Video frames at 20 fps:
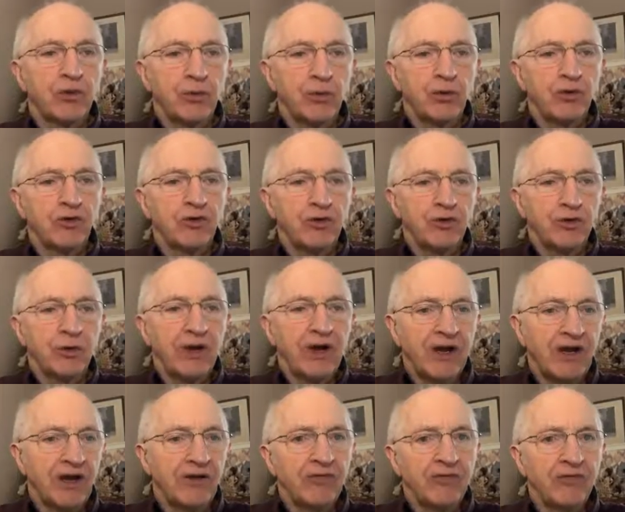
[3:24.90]
what you
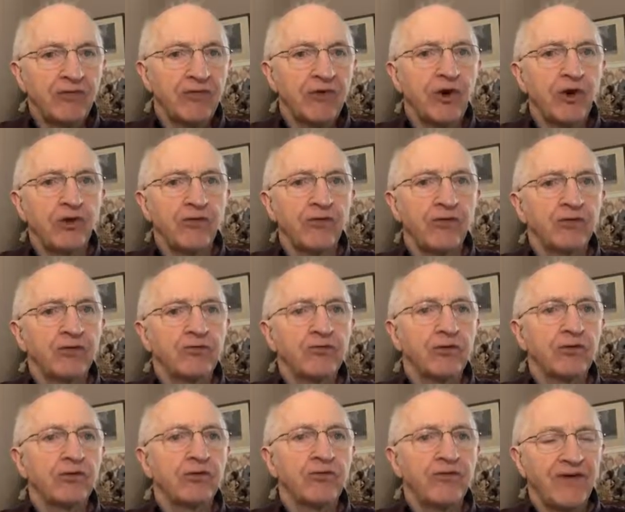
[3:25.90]
have that offers
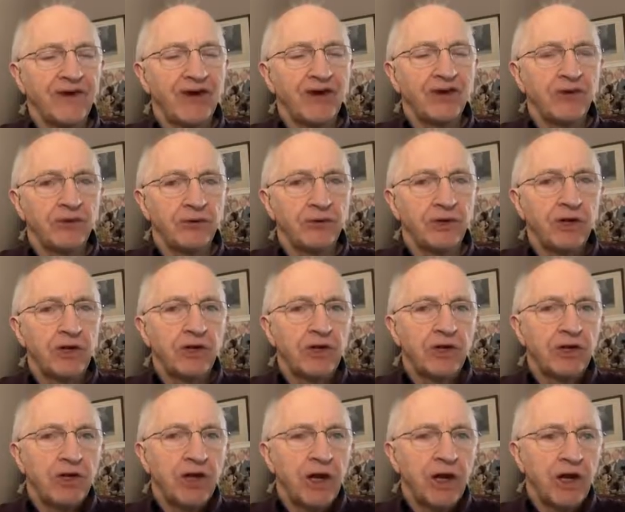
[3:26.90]
real value
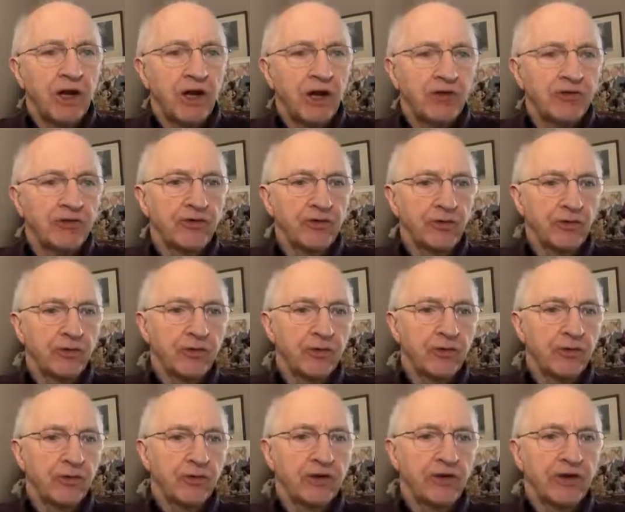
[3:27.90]
to the
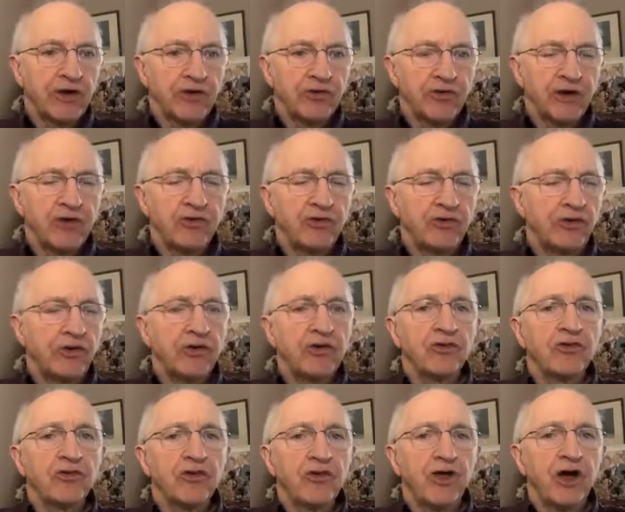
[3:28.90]
organisation
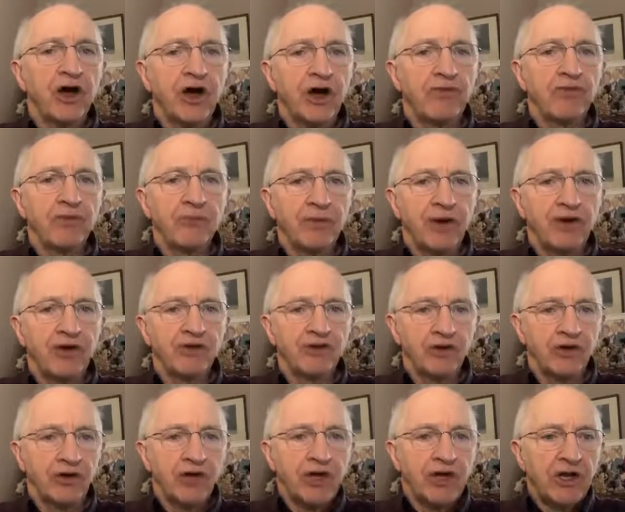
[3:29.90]
and to the hiring
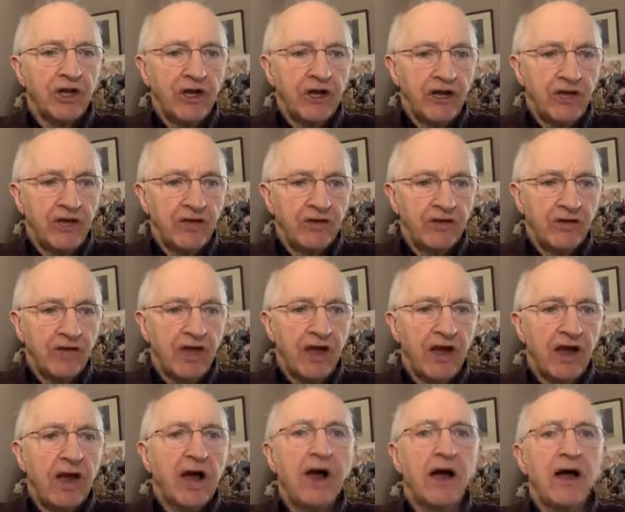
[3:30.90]
manager is
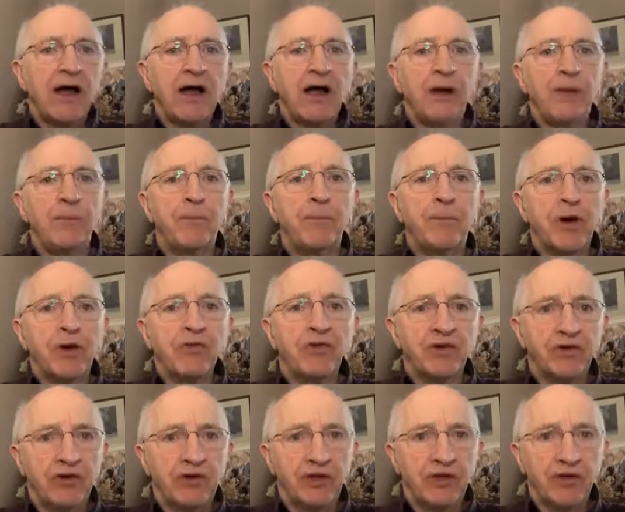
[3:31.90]

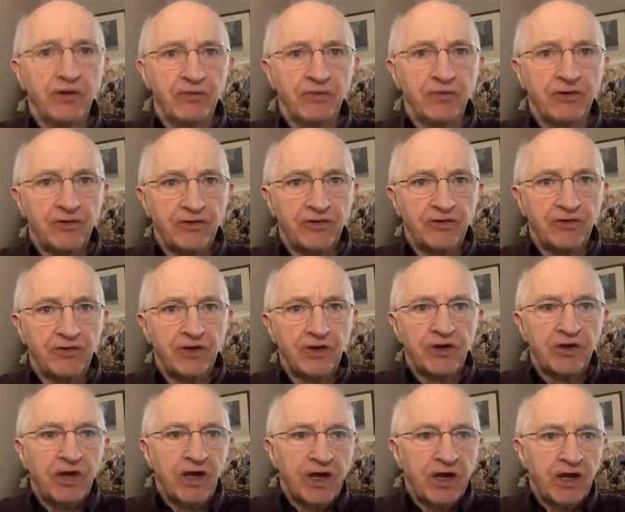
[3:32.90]
abundantly obvious,
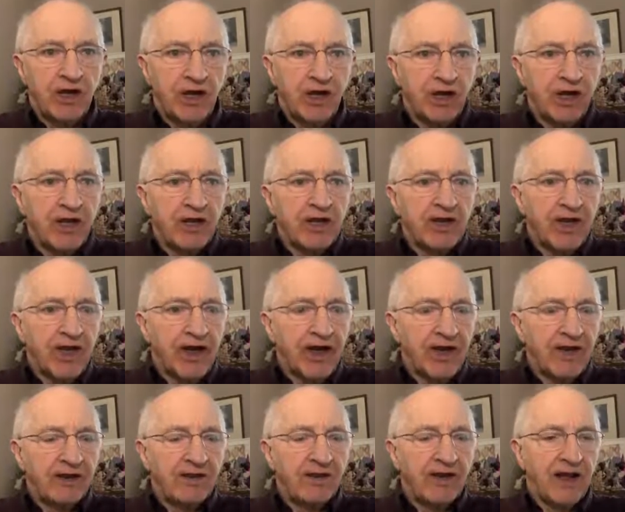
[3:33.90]

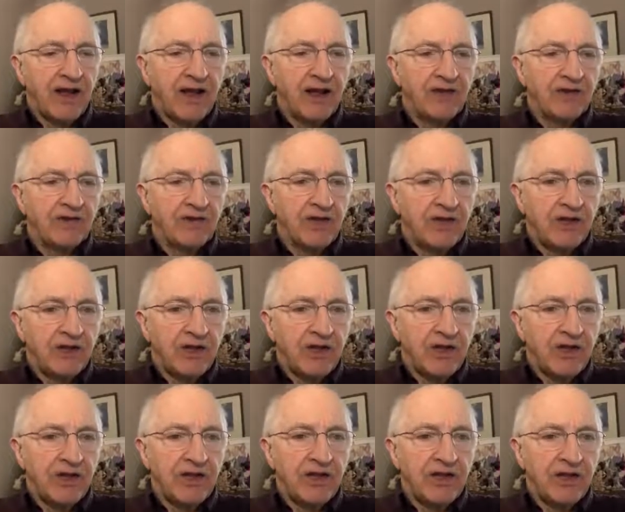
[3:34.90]
and
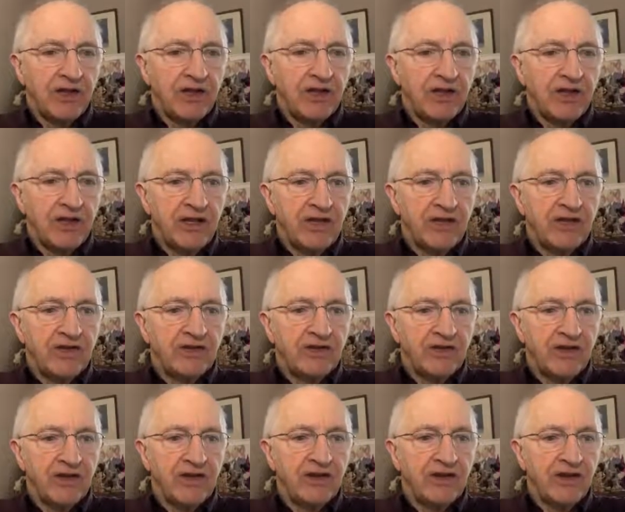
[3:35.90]

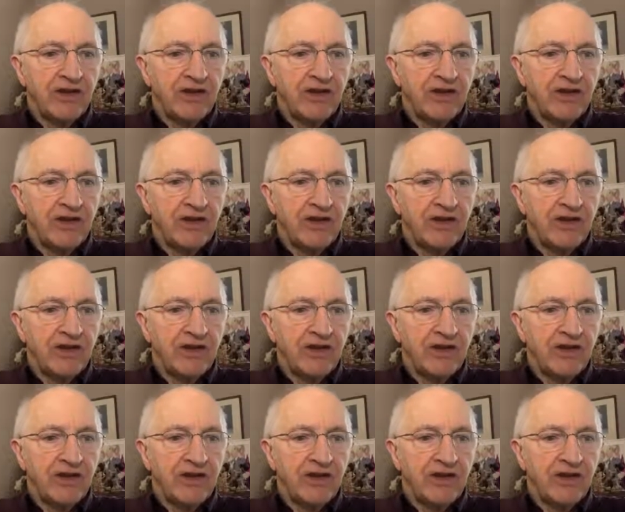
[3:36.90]
is